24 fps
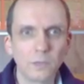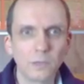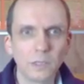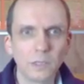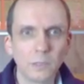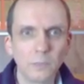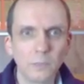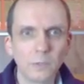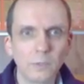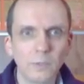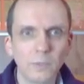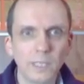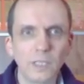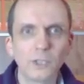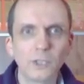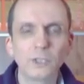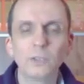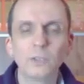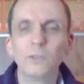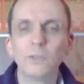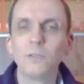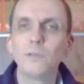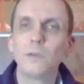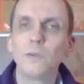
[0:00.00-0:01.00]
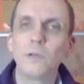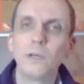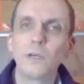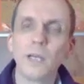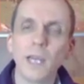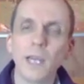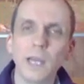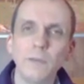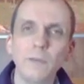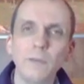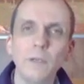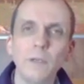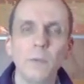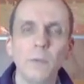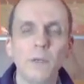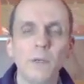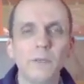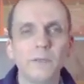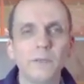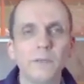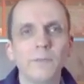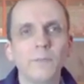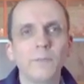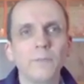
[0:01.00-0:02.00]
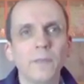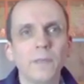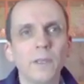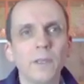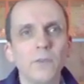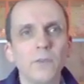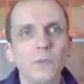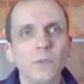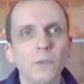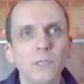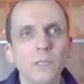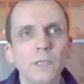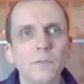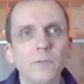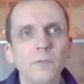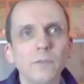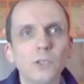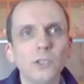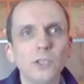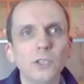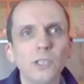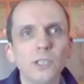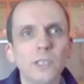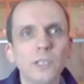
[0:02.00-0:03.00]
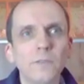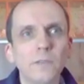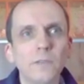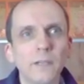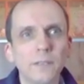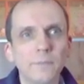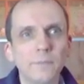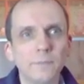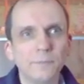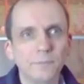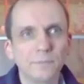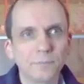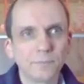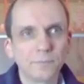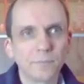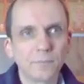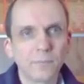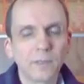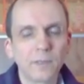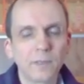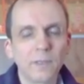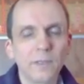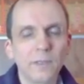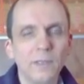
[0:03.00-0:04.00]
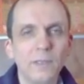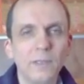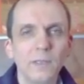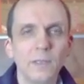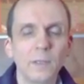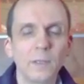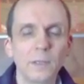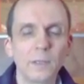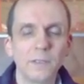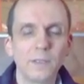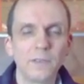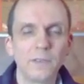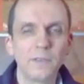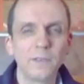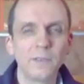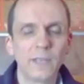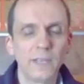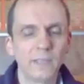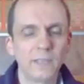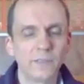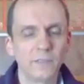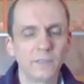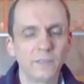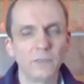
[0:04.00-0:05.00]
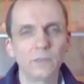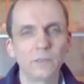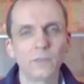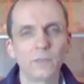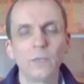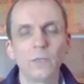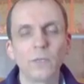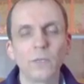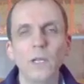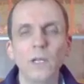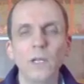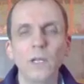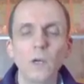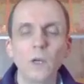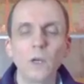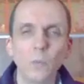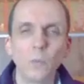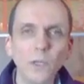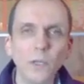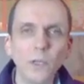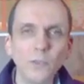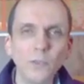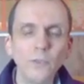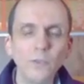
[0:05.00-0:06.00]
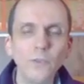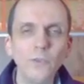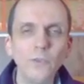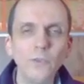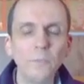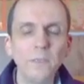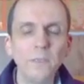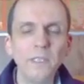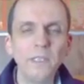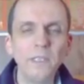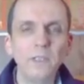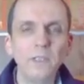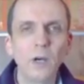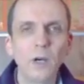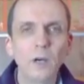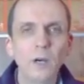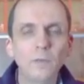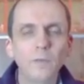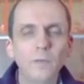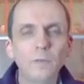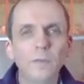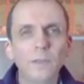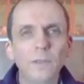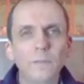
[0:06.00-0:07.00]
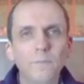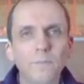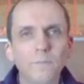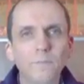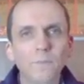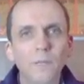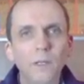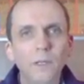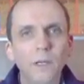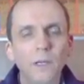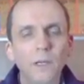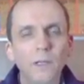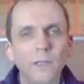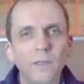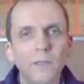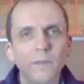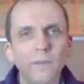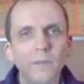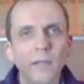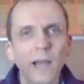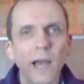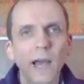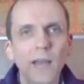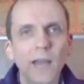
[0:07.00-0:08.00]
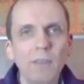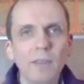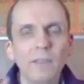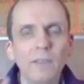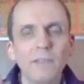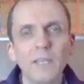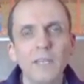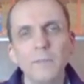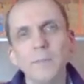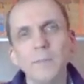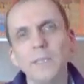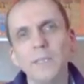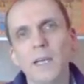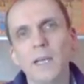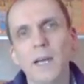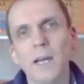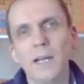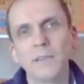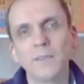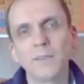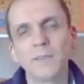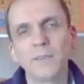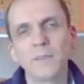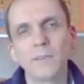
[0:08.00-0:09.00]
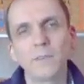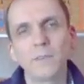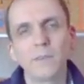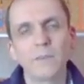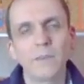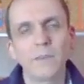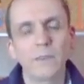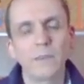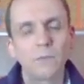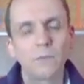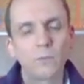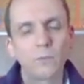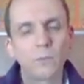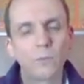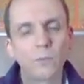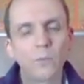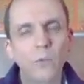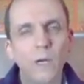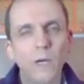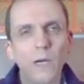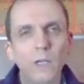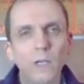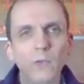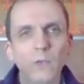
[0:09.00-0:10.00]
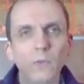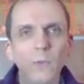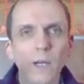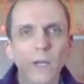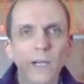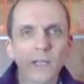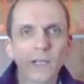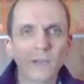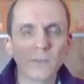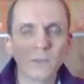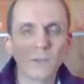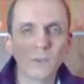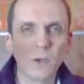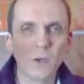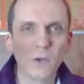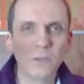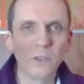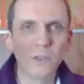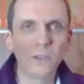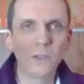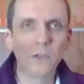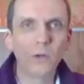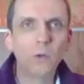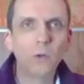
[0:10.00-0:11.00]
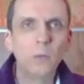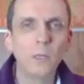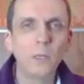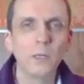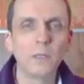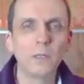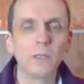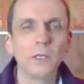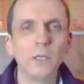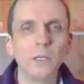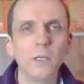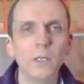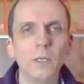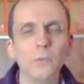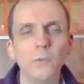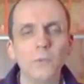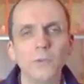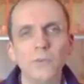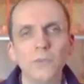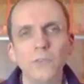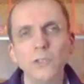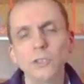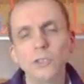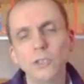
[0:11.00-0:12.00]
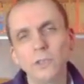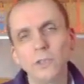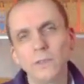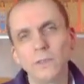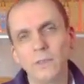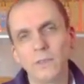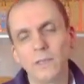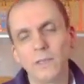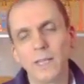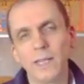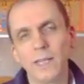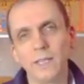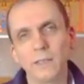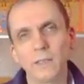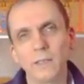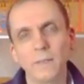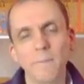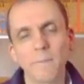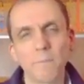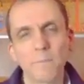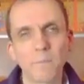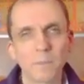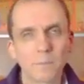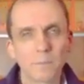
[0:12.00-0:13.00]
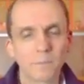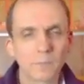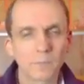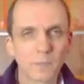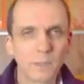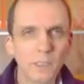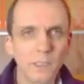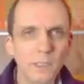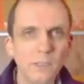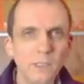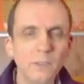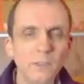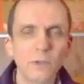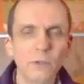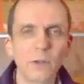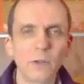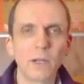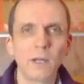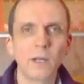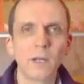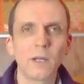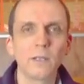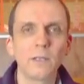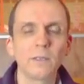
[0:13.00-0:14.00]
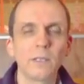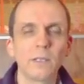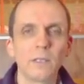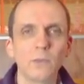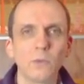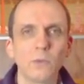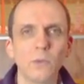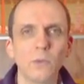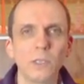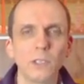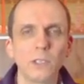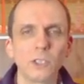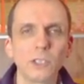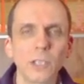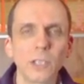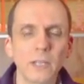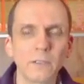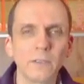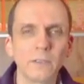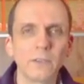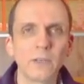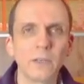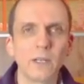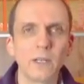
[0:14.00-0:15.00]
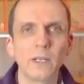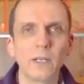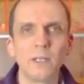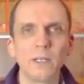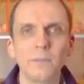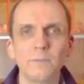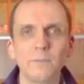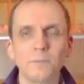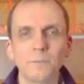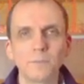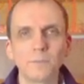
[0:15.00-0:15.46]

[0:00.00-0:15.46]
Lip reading: liberation for everyone. So even Shiva is saying this. What to speak of other demigods who are quite on a lower position, like Indra or Chandra?